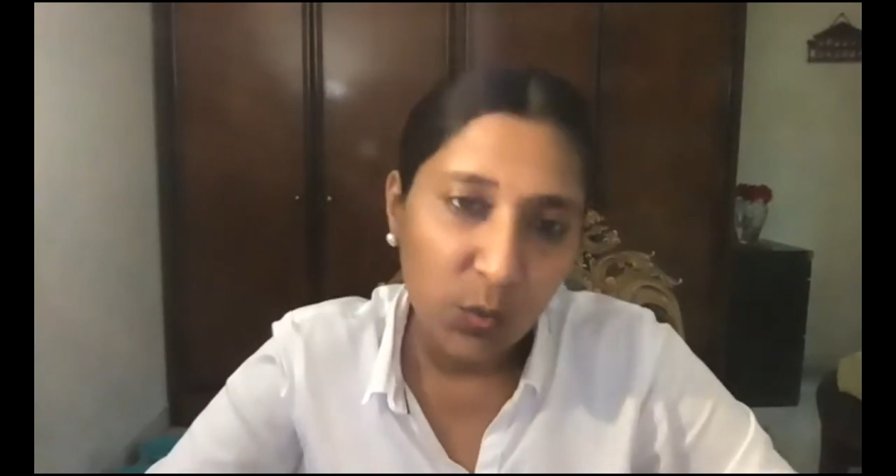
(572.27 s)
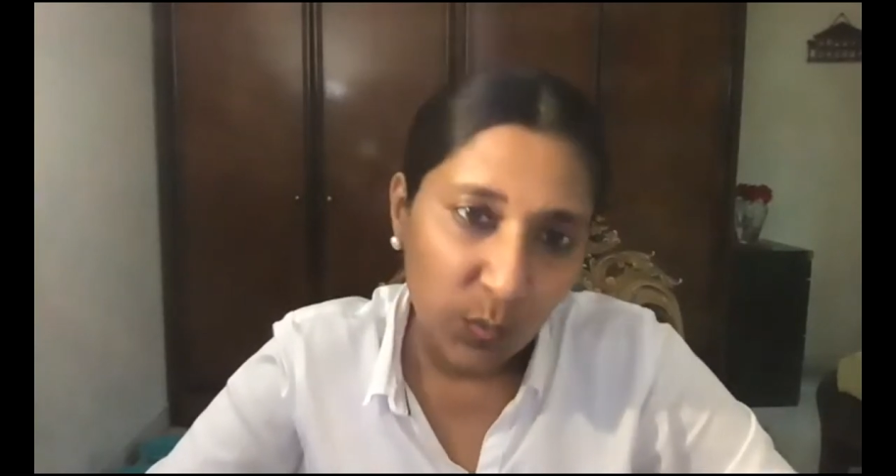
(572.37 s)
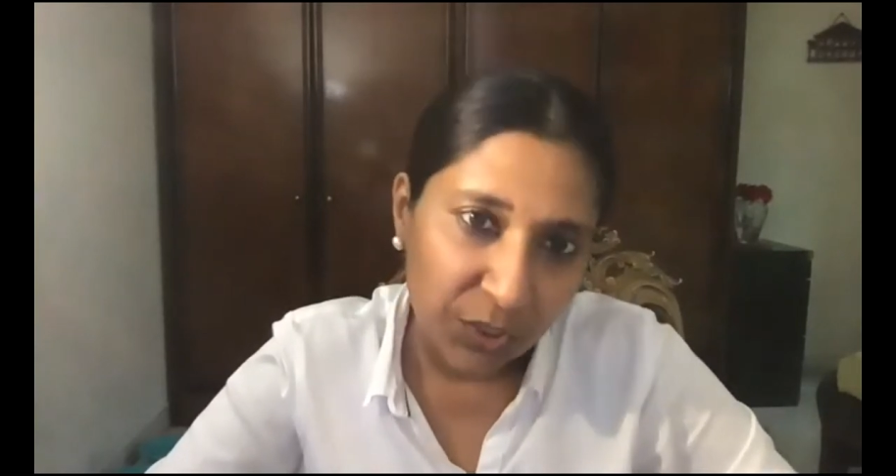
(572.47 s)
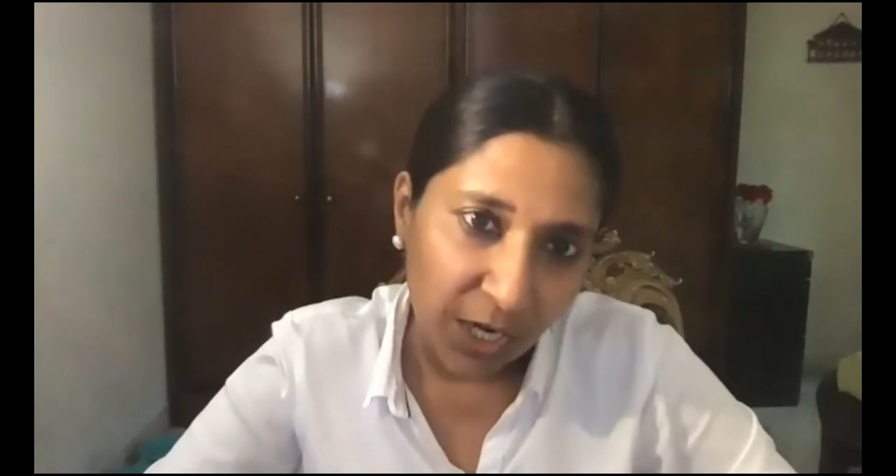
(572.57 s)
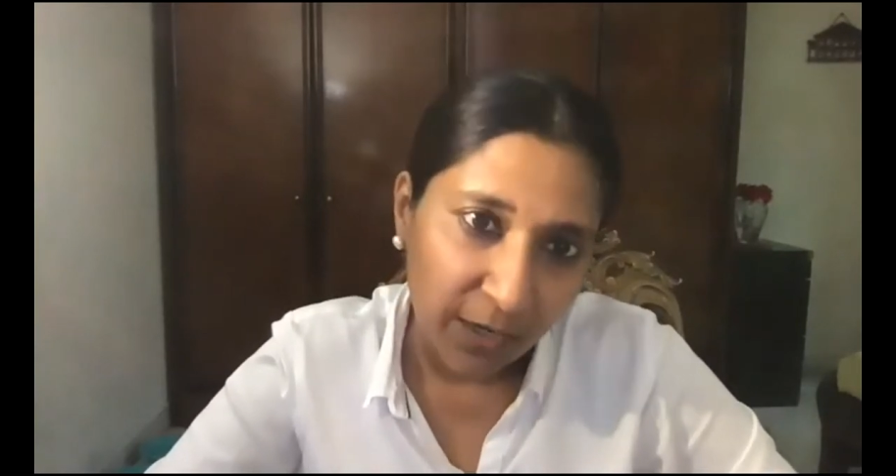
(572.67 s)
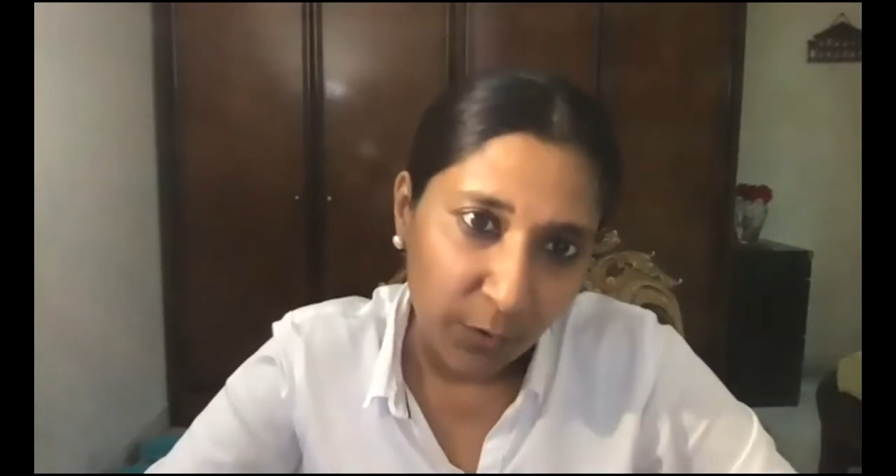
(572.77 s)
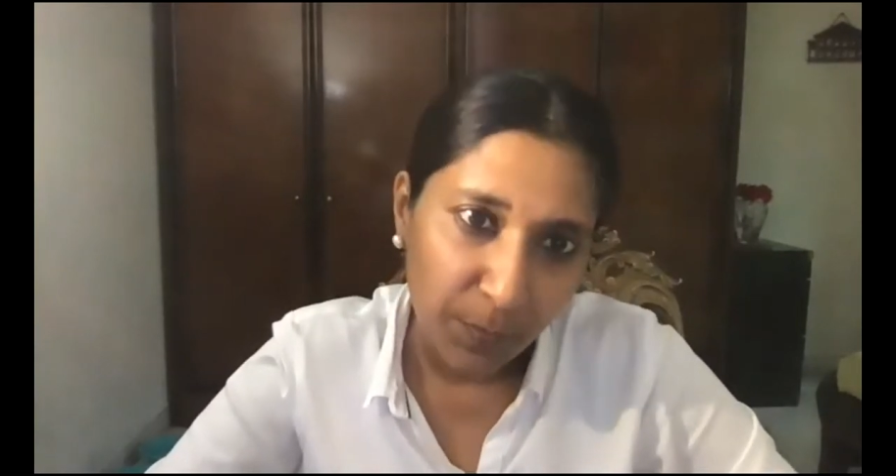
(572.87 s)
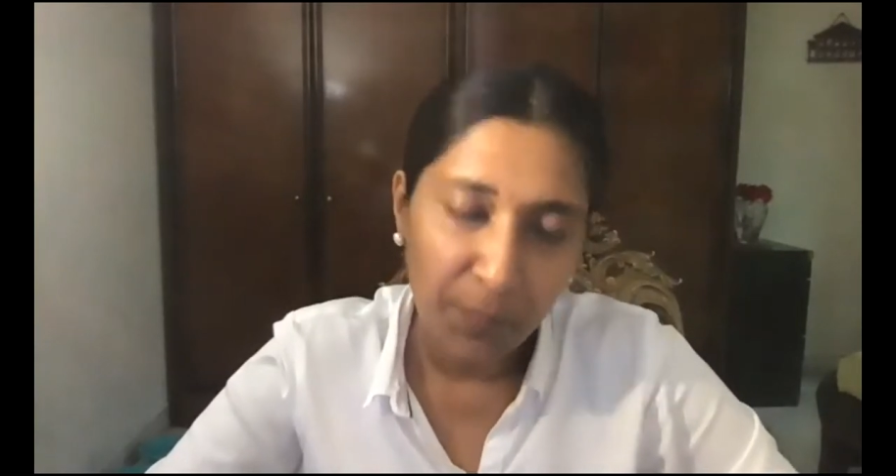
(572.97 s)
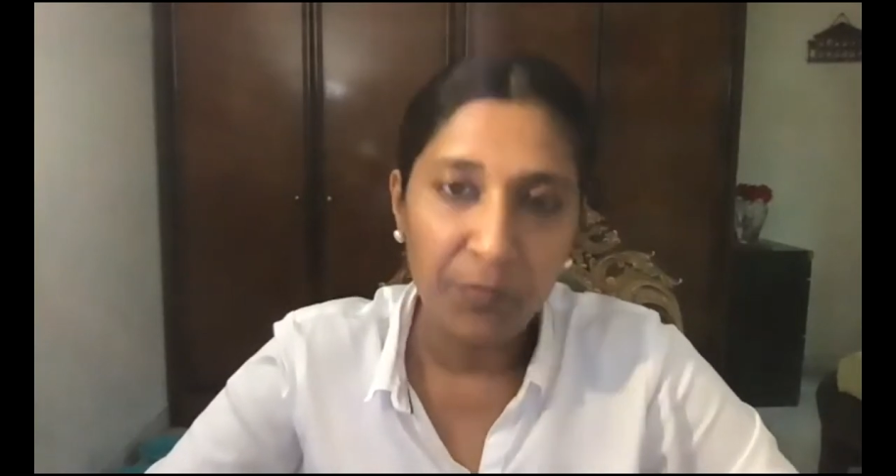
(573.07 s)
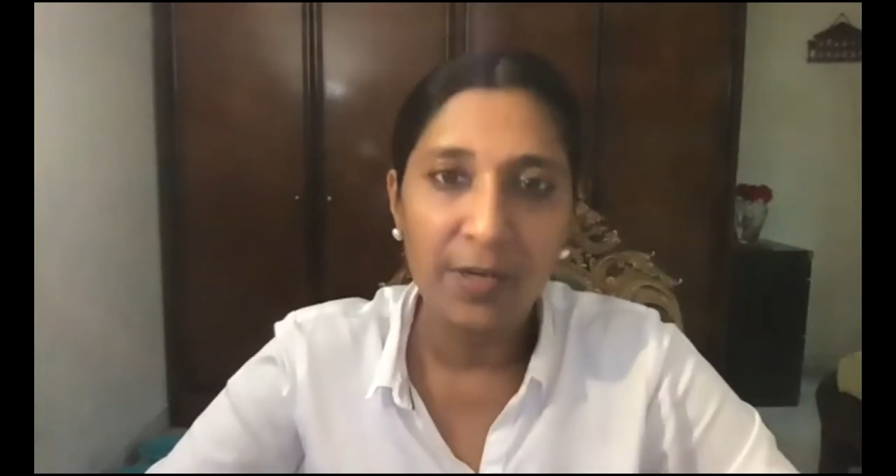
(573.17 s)
with childhood
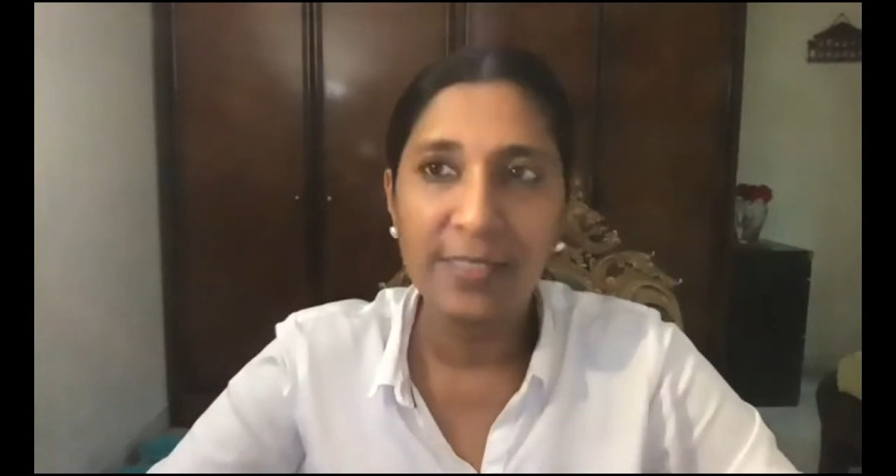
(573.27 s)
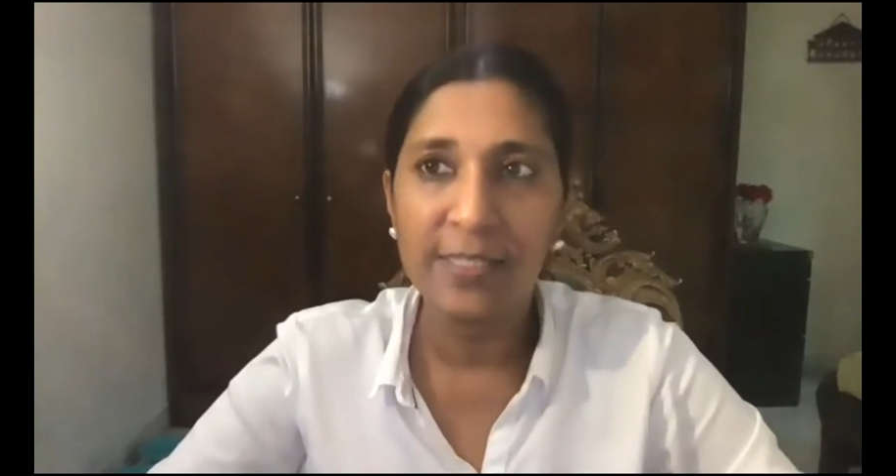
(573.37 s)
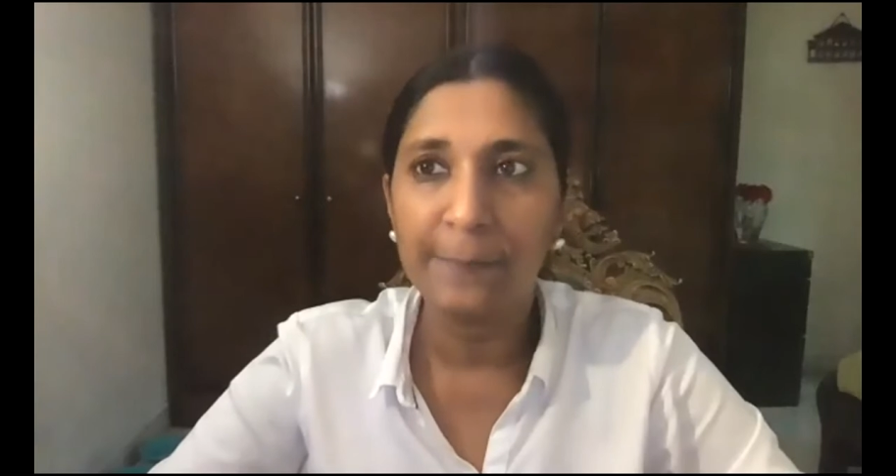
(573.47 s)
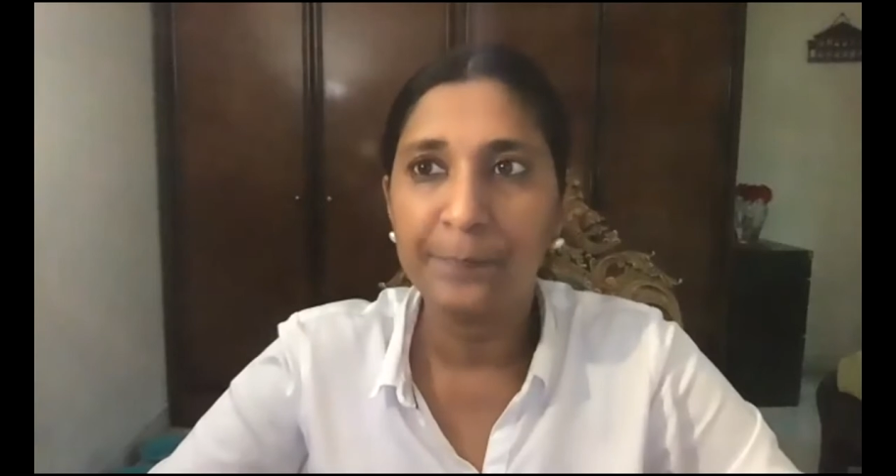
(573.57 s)
memories.